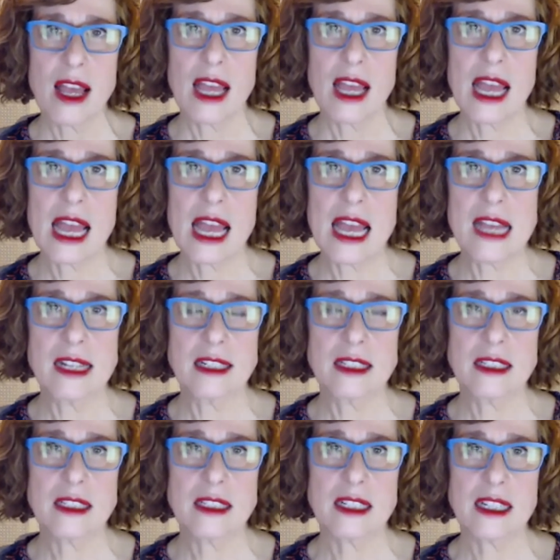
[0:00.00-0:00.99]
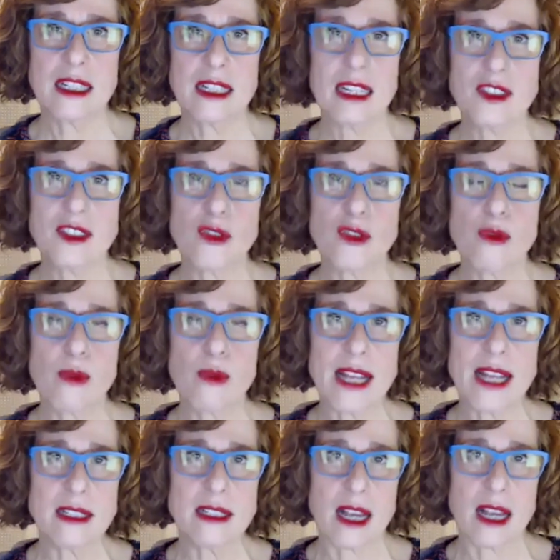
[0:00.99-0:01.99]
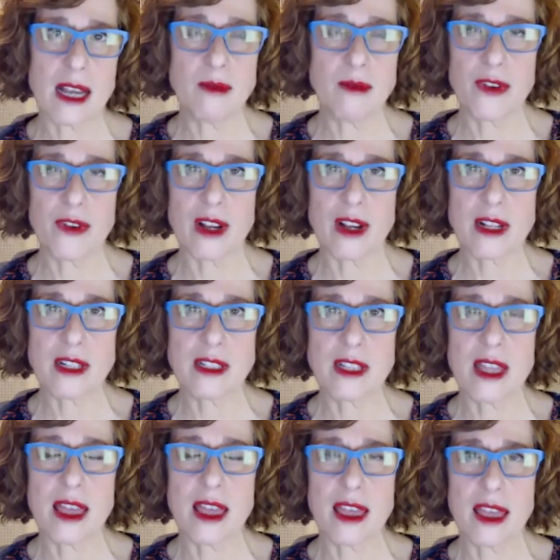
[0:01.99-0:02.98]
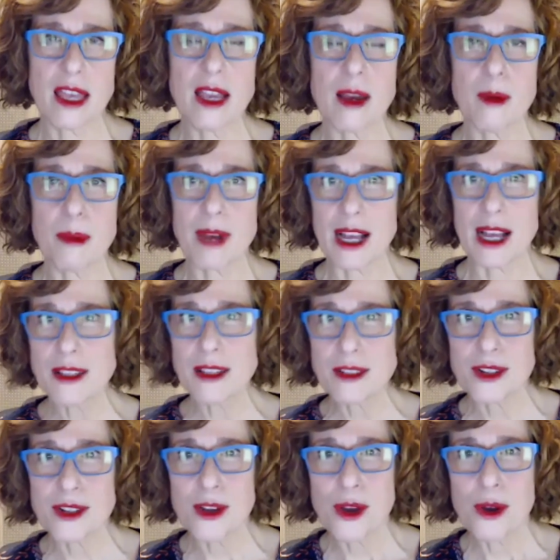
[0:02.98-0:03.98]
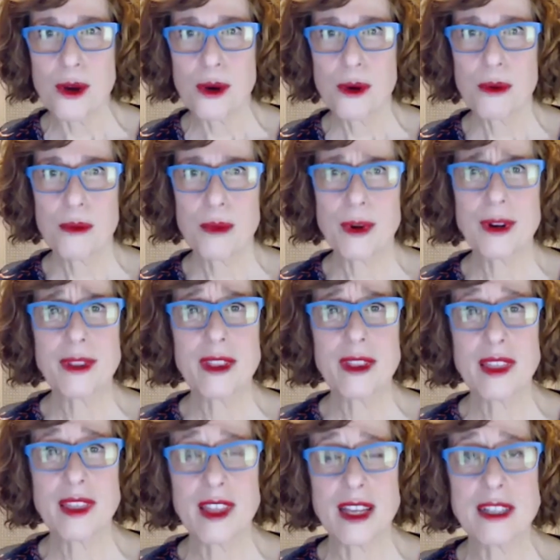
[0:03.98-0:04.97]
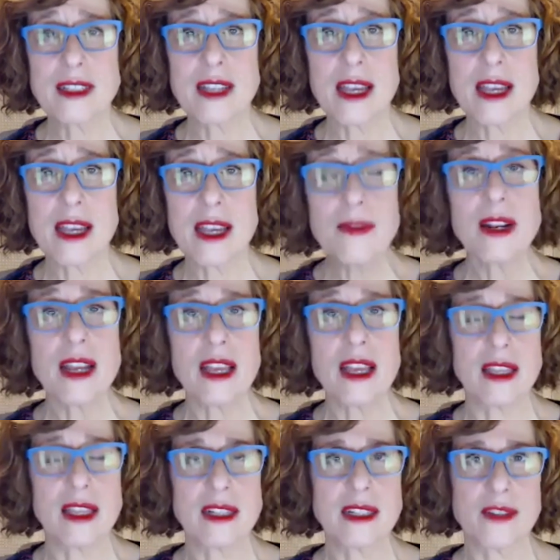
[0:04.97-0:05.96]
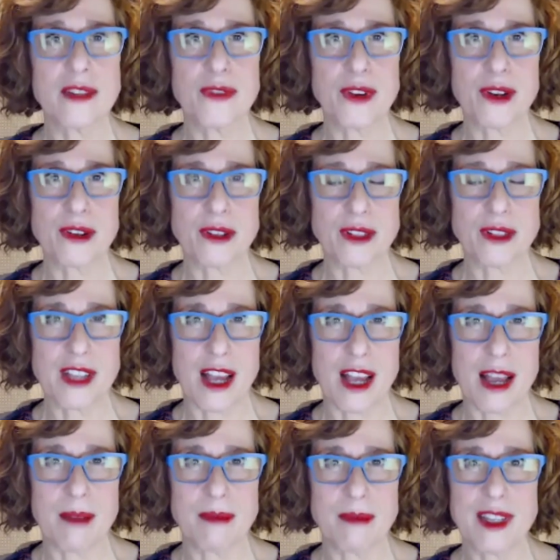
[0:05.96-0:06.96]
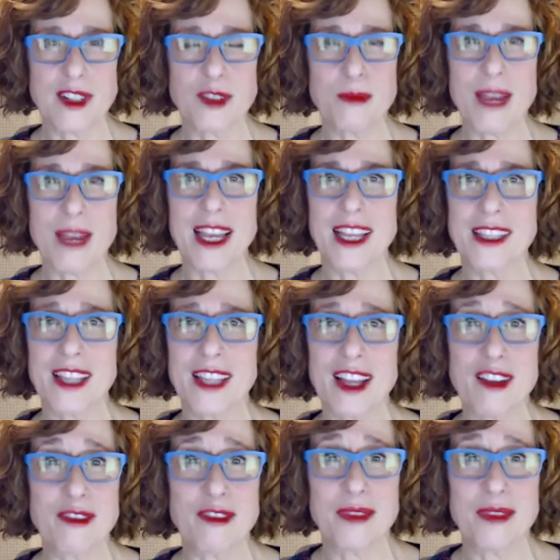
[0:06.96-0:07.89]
And it's a great time for us to think about what are the things, even in this difficult time, that's making life